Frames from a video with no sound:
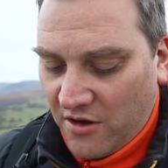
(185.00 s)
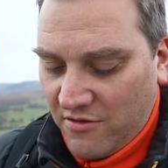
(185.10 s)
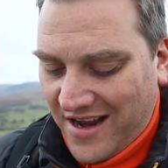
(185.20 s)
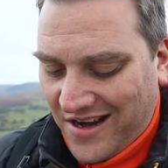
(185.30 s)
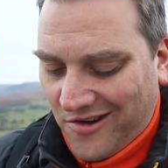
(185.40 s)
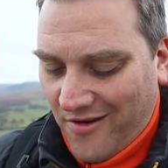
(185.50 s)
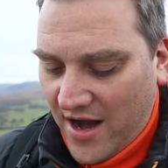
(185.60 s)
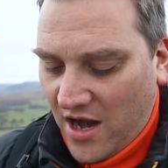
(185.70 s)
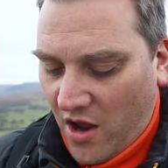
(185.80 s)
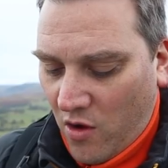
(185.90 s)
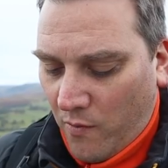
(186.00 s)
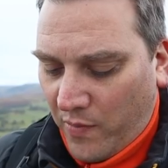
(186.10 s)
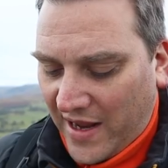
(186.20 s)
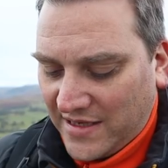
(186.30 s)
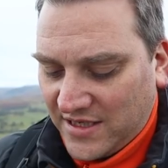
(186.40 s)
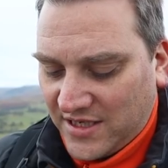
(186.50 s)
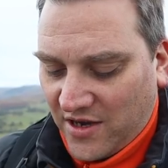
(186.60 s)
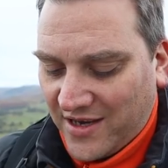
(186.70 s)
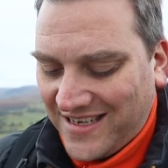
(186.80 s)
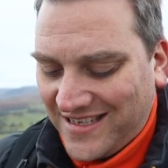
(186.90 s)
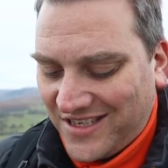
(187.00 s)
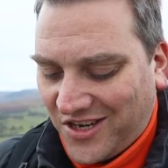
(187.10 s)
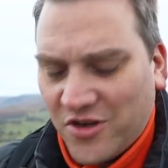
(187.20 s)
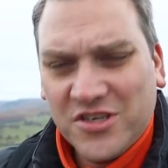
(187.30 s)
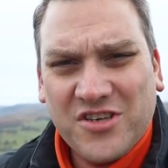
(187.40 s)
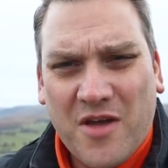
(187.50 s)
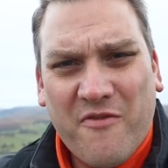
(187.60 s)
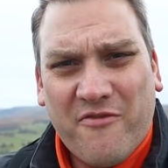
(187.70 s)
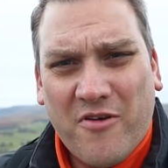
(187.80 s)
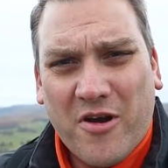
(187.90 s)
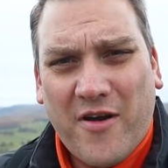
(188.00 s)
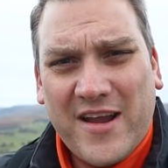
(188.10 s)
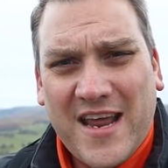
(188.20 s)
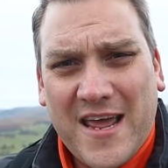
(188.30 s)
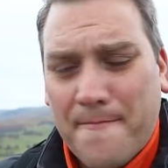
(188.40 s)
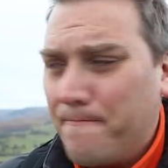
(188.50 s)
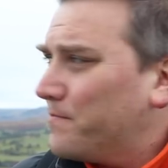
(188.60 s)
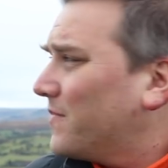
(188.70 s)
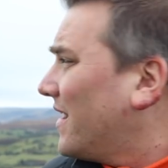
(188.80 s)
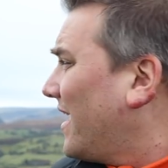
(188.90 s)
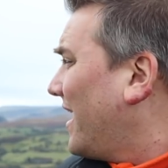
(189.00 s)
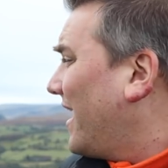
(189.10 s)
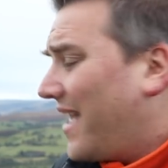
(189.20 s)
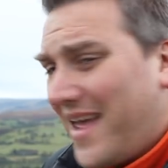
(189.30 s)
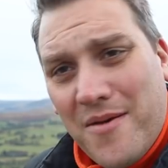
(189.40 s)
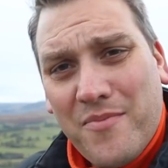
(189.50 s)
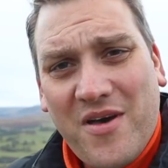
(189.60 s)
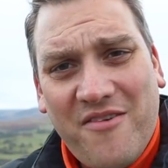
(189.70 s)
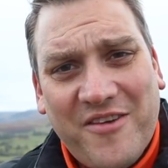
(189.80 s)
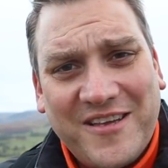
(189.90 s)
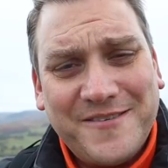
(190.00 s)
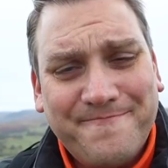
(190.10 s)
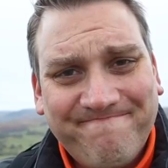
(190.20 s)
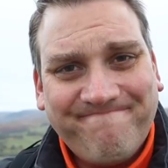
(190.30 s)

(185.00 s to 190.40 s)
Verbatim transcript: don't need a great light or blazing skies, this is a good assignment for a grey day. Perfect.